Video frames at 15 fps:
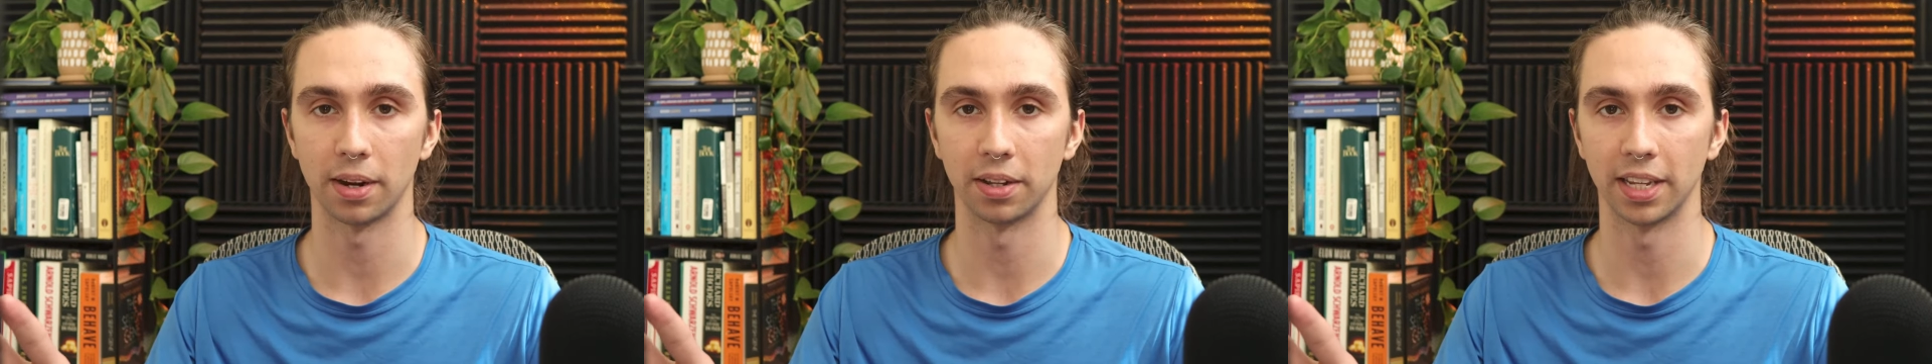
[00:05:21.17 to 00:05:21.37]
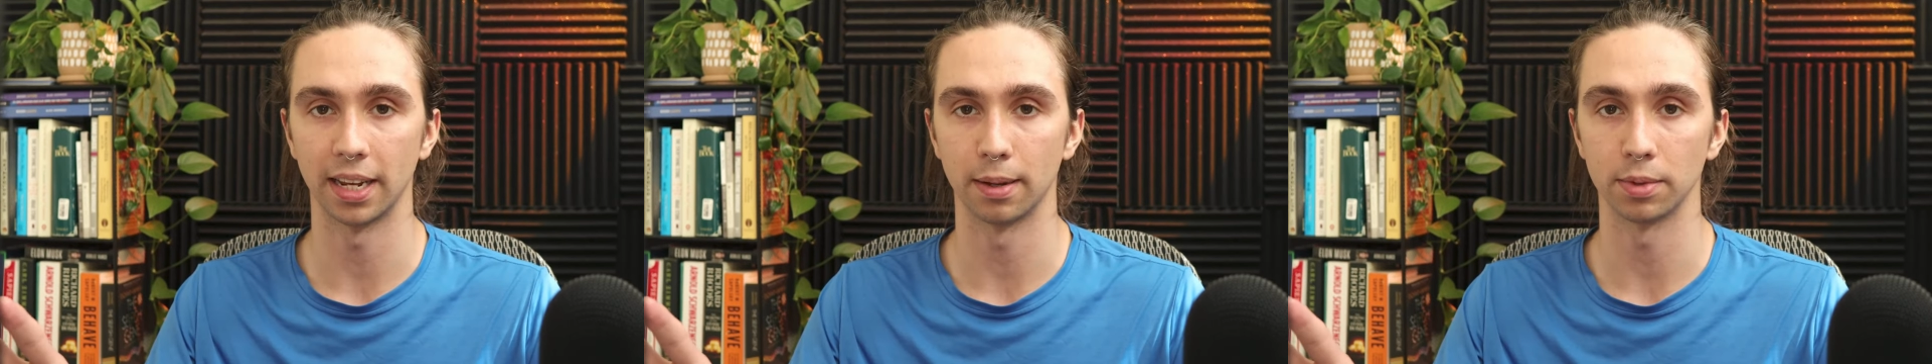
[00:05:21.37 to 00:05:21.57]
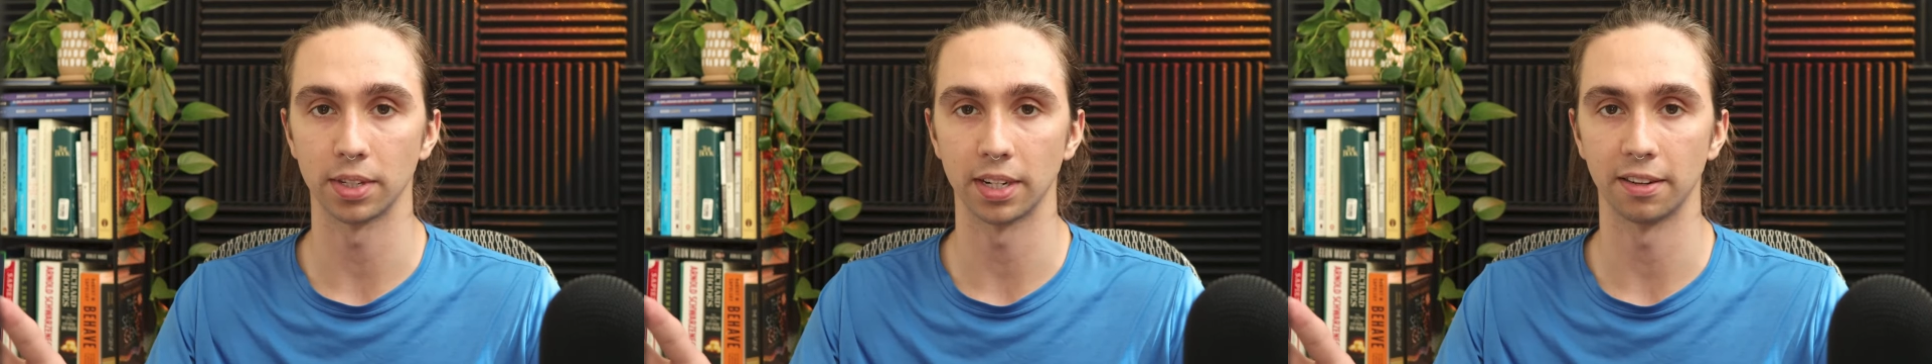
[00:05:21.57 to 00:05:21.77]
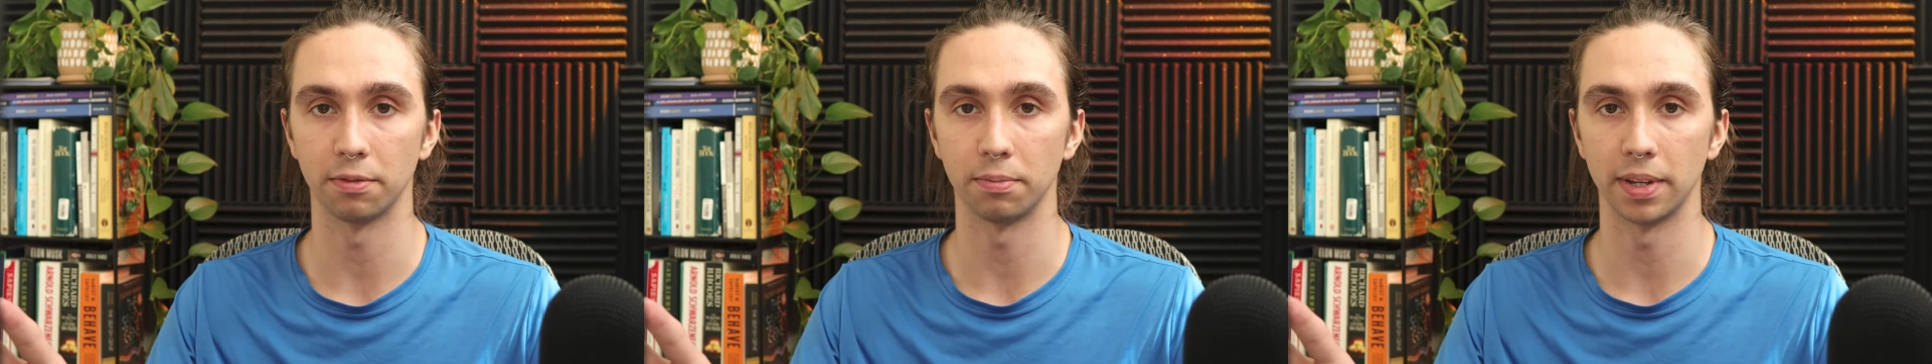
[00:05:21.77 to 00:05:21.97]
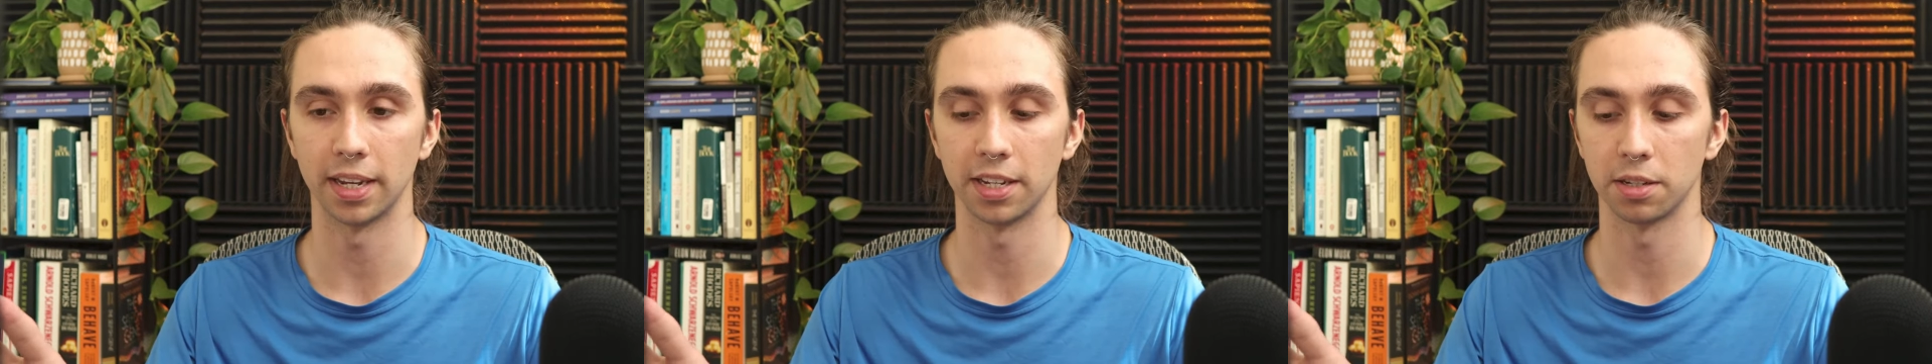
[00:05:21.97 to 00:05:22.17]
in the Amazon F
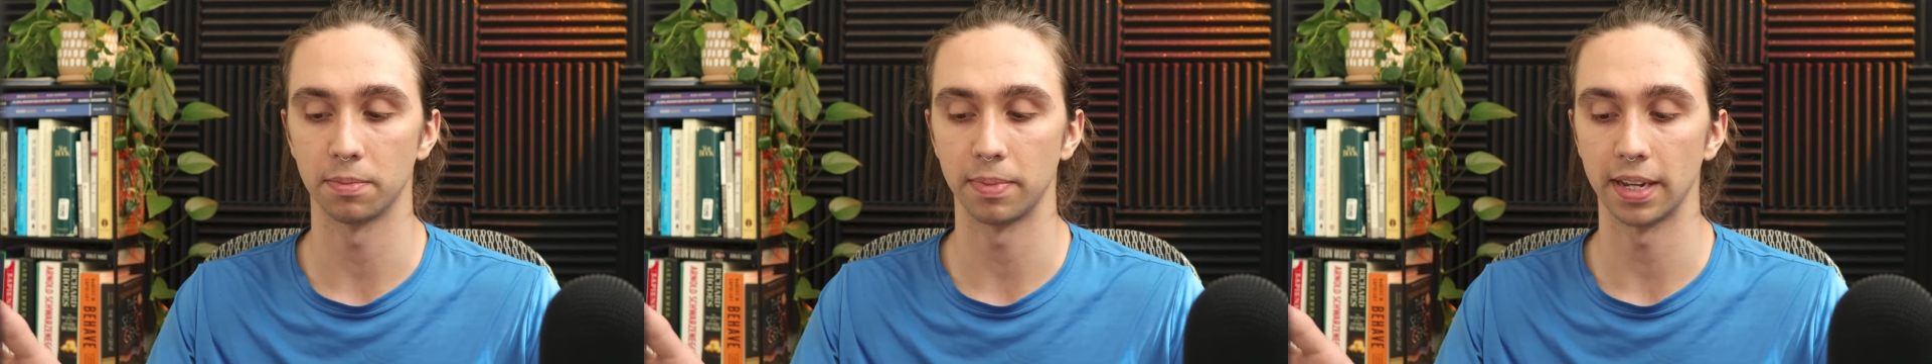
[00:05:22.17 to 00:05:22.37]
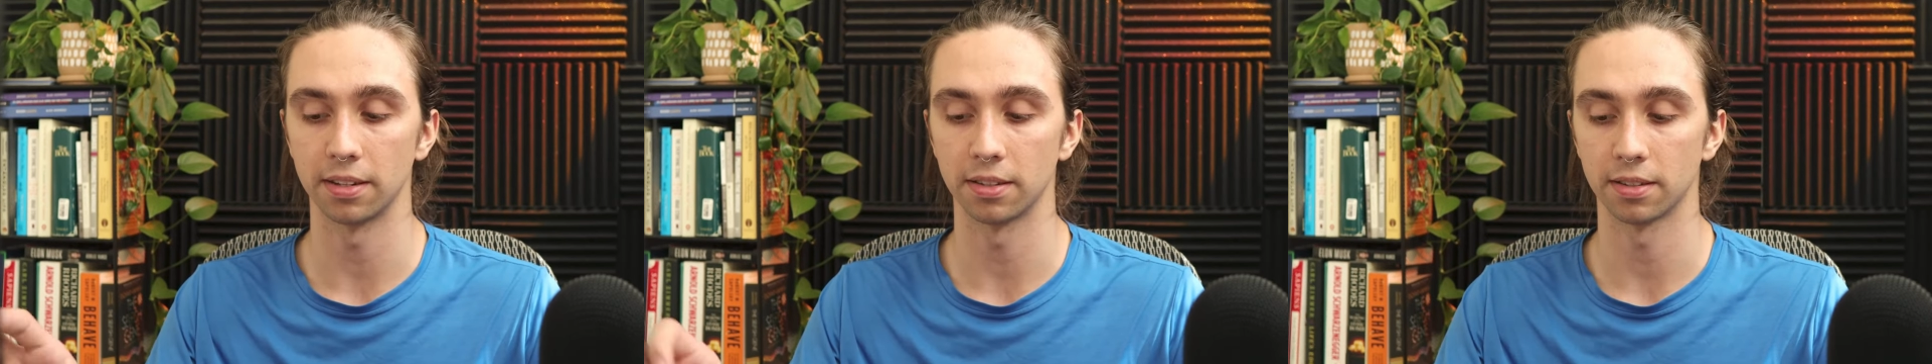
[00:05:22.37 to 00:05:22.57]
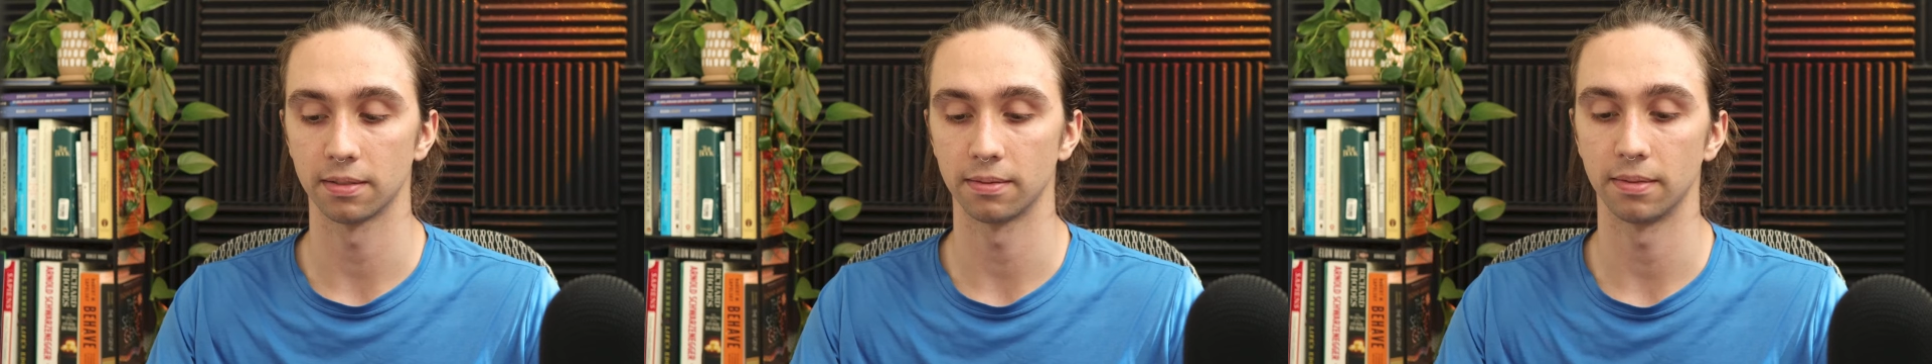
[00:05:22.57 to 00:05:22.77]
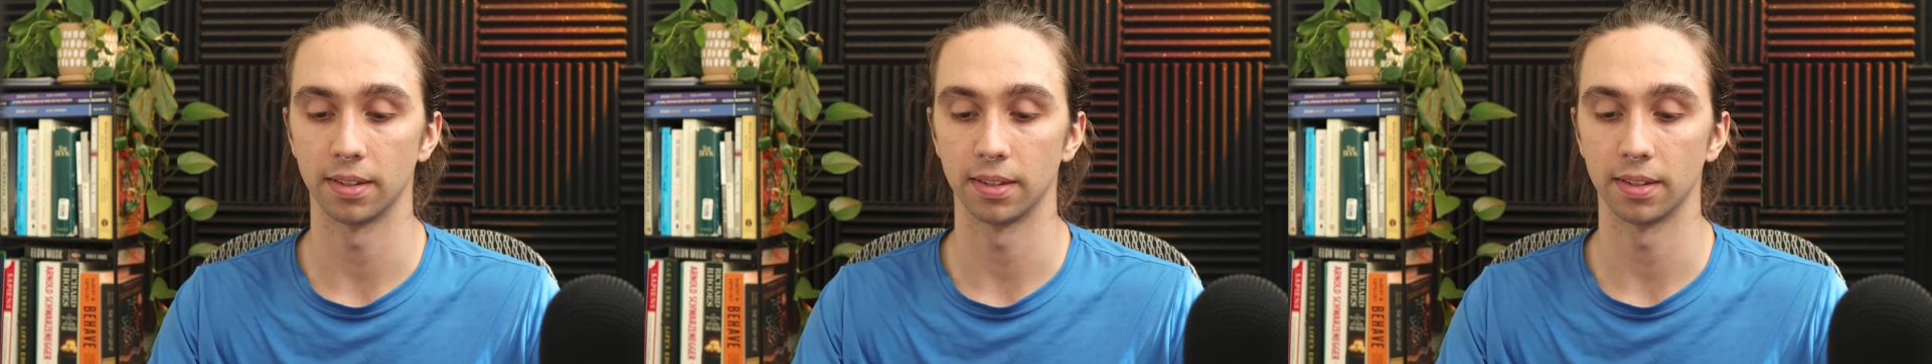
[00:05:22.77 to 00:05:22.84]
B A space.